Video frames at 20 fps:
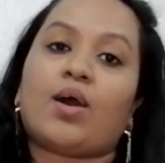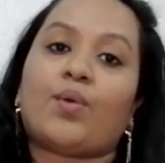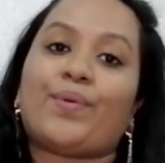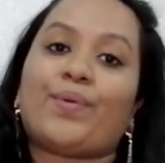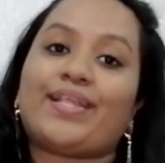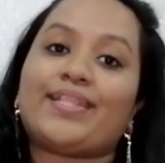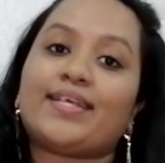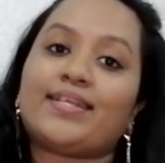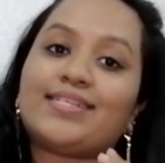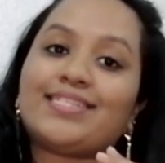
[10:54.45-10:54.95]

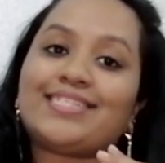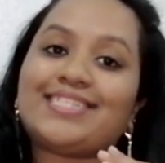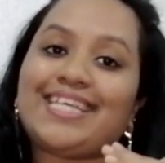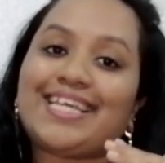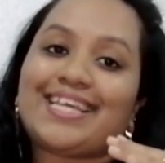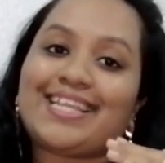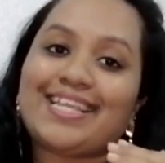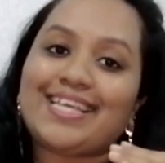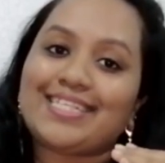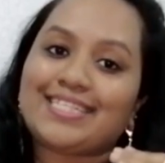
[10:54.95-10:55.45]
when there is
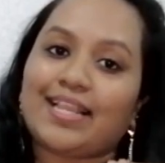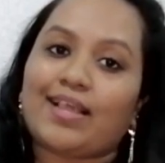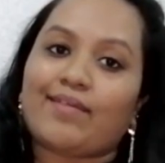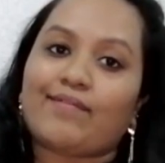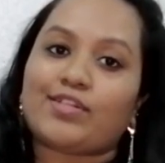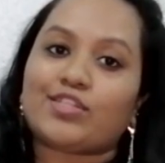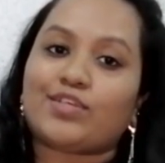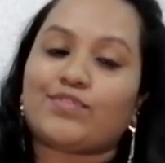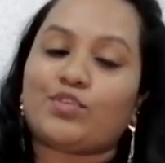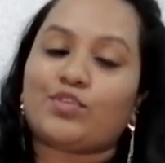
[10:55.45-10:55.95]
decreased
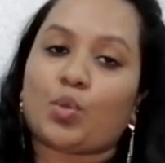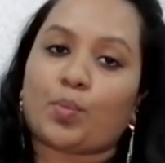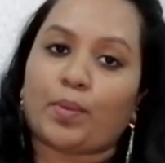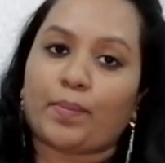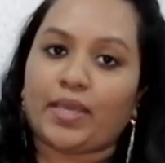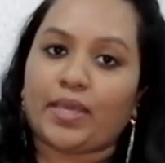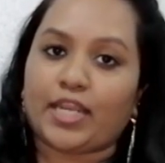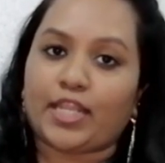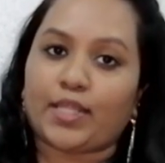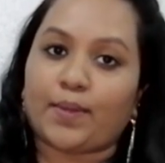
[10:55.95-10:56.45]
levels of
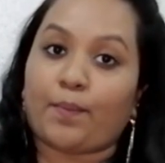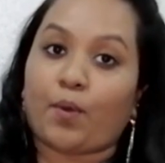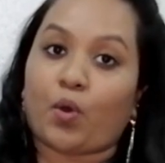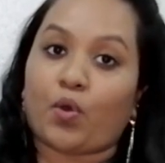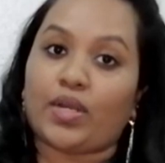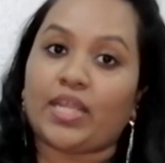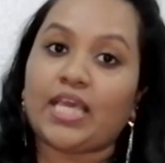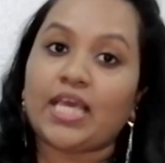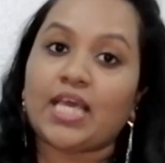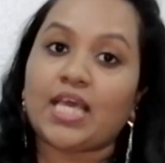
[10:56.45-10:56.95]
dopamine in the
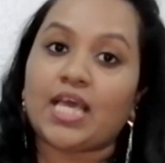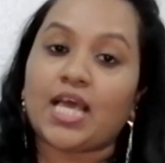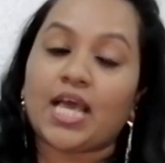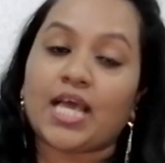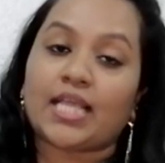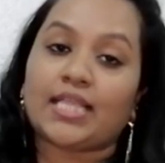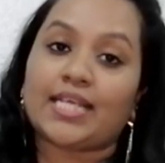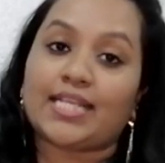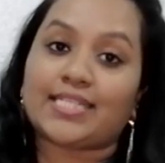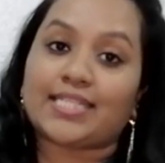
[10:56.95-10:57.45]
body,
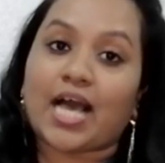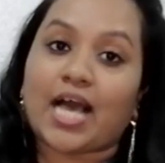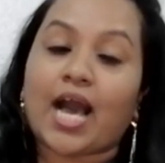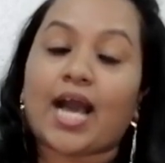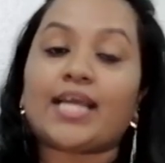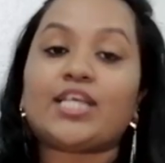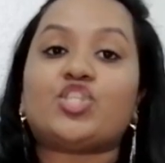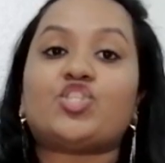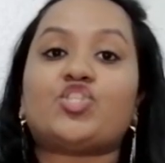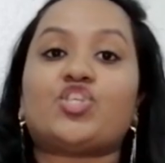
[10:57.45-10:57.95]
there is
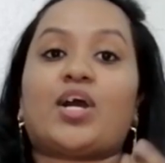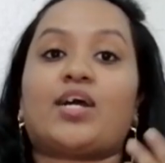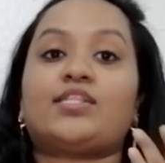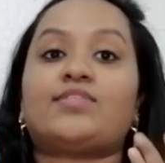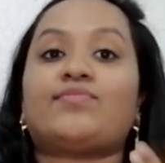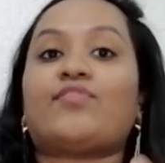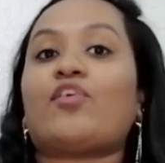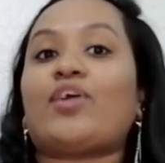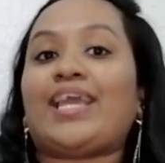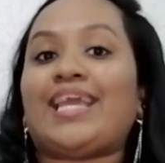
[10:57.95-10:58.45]
high
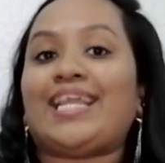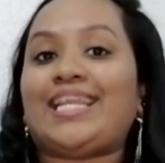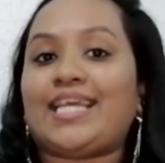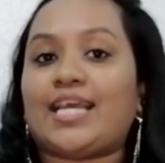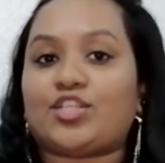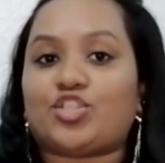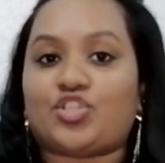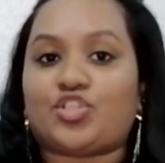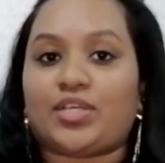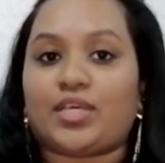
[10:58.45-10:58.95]
chance for
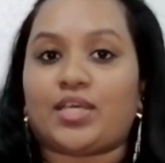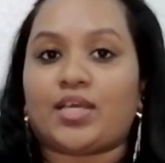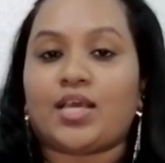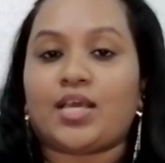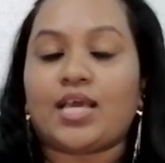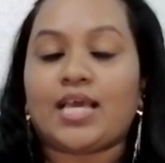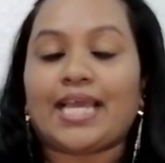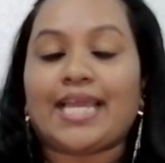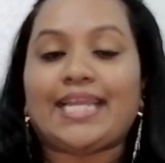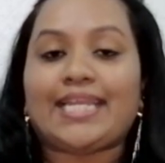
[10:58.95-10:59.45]
ADHD
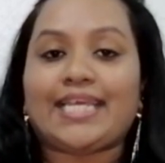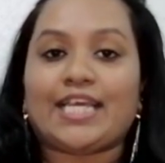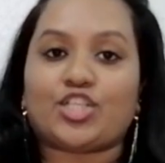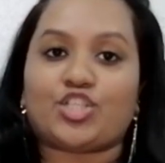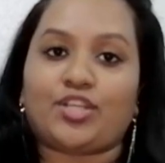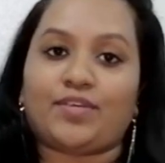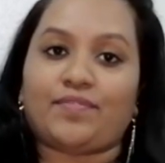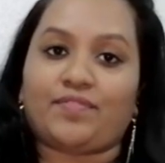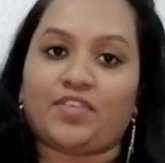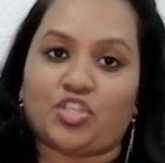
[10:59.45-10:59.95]

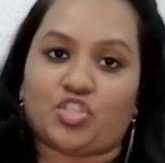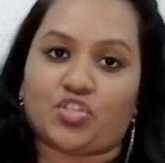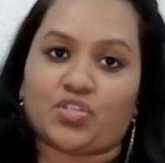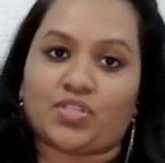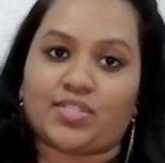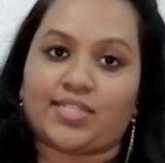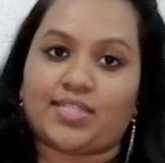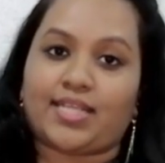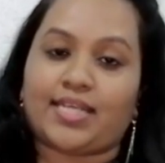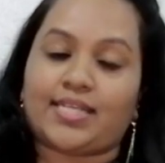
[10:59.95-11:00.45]

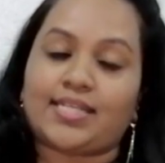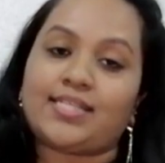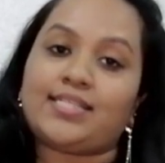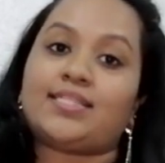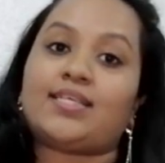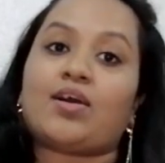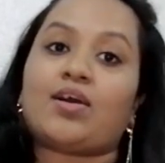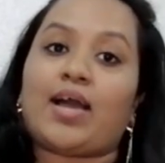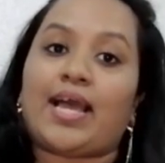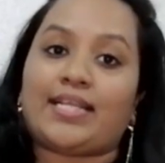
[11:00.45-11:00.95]
features, that
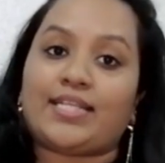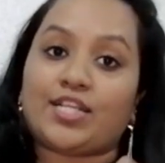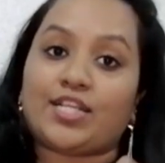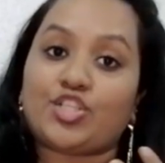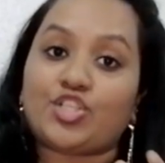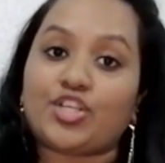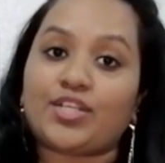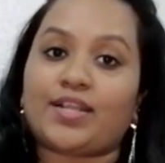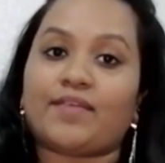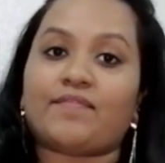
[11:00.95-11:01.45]
is
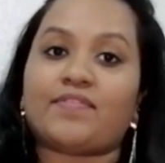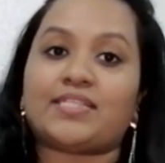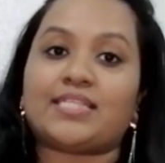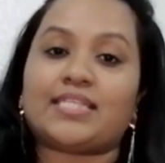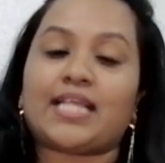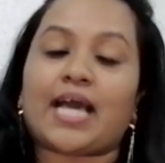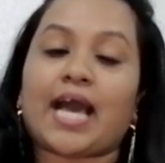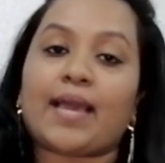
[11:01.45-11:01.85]
attention deficit